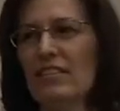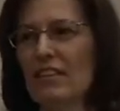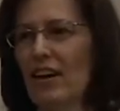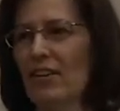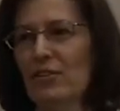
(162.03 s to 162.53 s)

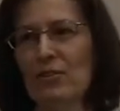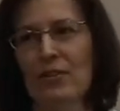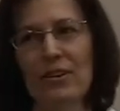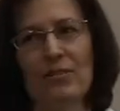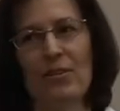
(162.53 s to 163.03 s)
I don't know if
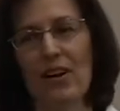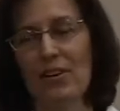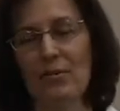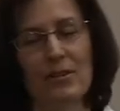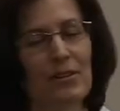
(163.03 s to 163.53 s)
any of you
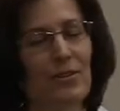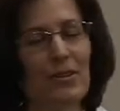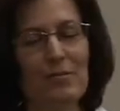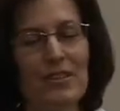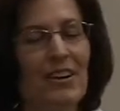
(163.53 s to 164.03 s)
argue with the Lord.
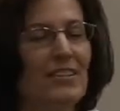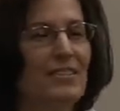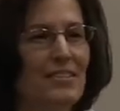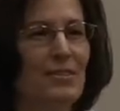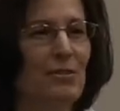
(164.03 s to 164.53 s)
I'm sorry, this
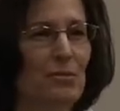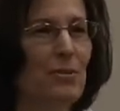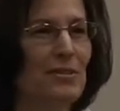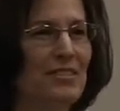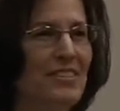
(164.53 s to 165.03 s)
is sort of a
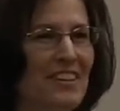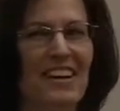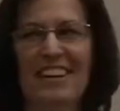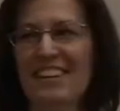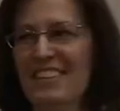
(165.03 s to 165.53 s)
personal
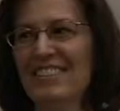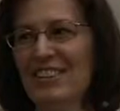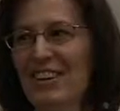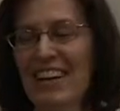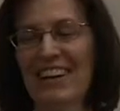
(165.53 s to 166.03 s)

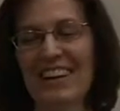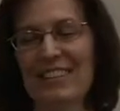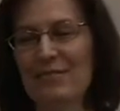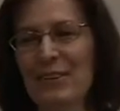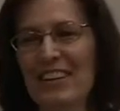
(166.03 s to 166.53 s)
story, I
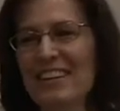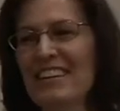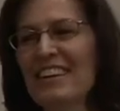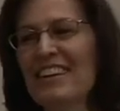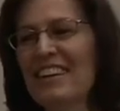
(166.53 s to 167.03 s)
guess, but
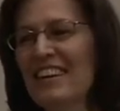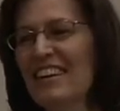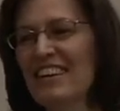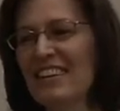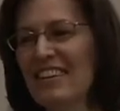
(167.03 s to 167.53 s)

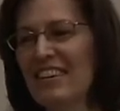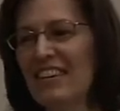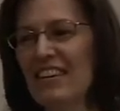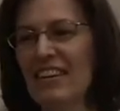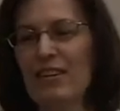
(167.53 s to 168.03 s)

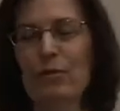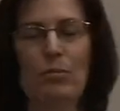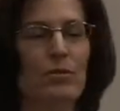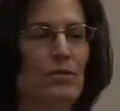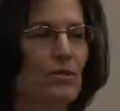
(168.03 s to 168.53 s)
in my
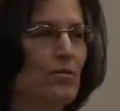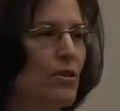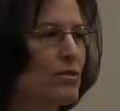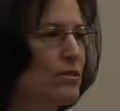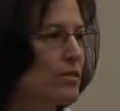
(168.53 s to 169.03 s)
personal
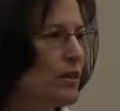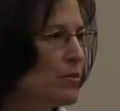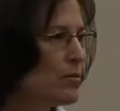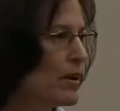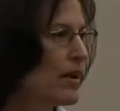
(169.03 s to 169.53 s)
devotionals, he
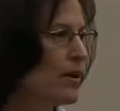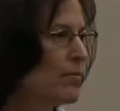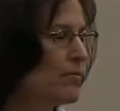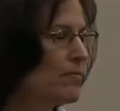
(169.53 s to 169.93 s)
would bring up,